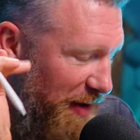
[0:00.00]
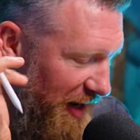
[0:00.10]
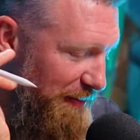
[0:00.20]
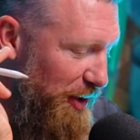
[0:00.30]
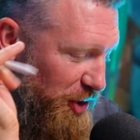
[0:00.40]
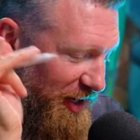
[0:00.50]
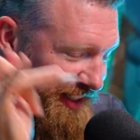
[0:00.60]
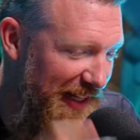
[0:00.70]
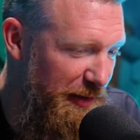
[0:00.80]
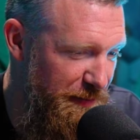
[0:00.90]
and I'm probably gonna butcher it
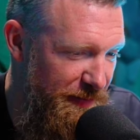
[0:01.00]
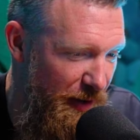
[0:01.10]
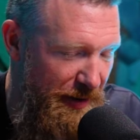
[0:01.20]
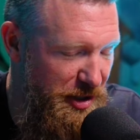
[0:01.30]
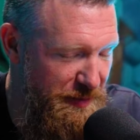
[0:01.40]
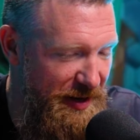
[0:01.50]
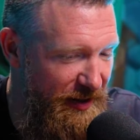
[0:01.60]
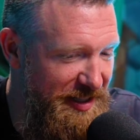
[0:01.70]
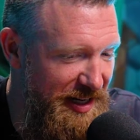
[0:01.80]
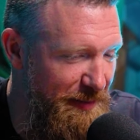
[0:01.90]
because I have a bunch of
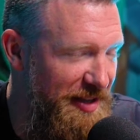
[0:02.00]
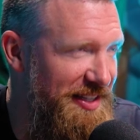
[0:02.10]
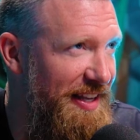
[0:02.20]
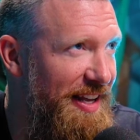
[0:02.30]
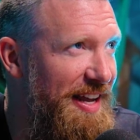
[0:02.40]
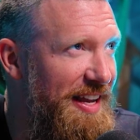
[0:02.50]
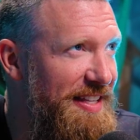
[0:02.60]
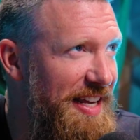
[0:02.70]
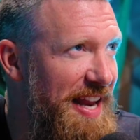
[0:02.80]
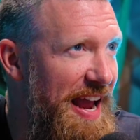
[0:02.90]
periods in it. But it's like
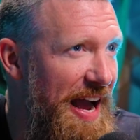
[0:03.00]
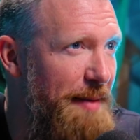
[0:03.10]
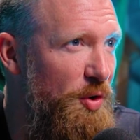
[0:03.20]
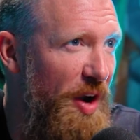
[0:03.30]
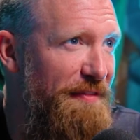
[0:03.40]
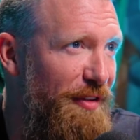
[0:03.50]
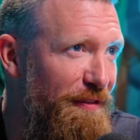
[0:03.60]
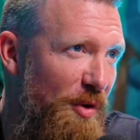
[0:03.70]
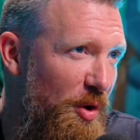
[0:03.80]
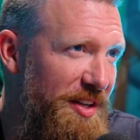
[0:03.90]
today I'm
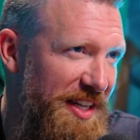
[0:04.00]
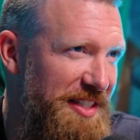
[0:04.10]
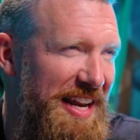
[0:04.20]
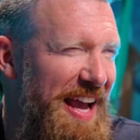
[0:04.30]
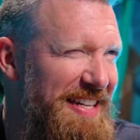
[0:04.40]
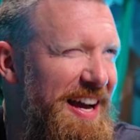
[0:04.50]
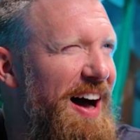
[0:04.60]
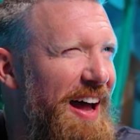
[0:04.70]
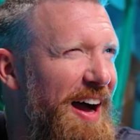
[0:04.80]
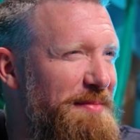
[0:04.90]
grateful for. It's like today yeah.
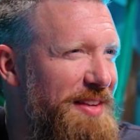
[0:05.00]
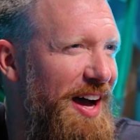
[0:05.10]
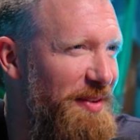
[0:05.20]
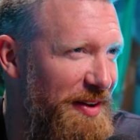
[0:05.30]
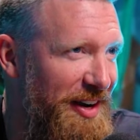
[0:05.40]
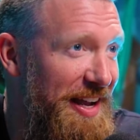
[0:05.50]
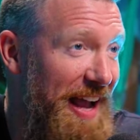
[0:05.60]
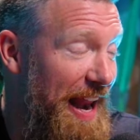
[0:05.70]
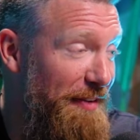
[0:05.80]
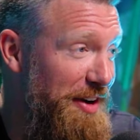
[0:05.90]
dot I'm dot whatever.
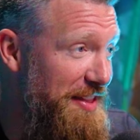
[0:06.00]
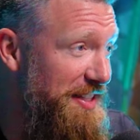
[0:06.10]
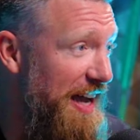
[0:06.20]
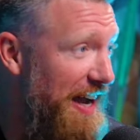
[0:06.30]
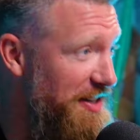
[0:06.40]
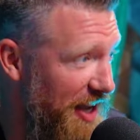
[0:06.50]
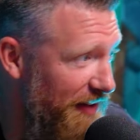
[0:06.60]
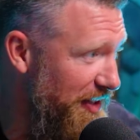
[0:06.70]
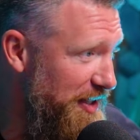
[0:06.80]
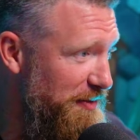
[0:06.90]
And every day this guy, just
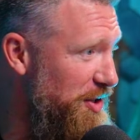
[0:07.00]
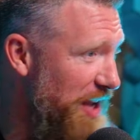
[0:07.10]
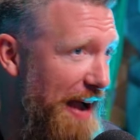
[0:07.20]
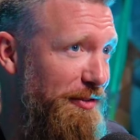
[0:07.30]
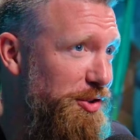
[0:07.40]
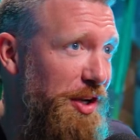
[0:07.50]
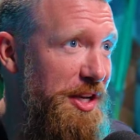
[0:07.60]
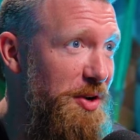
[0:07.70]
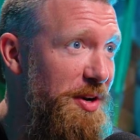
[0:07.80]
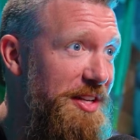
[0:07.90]
kind of like this just average
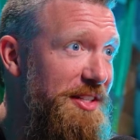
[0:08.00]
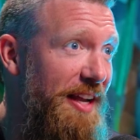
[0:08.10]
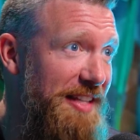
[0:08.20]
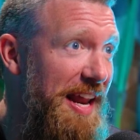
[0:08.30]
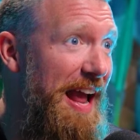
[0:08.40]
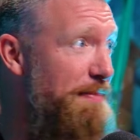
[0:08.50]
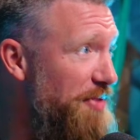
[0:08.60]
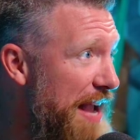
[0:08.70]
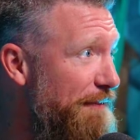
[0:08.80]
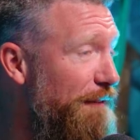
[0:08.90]
looking dude, he's just like today
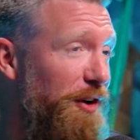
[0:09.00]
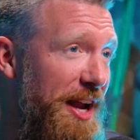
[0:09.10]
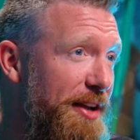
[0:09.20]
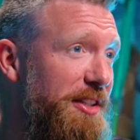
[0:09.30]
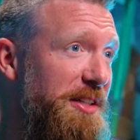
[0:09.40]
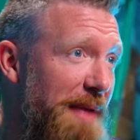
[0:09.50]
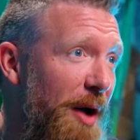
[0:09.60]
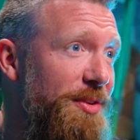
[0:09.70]
I'm thankful for hills and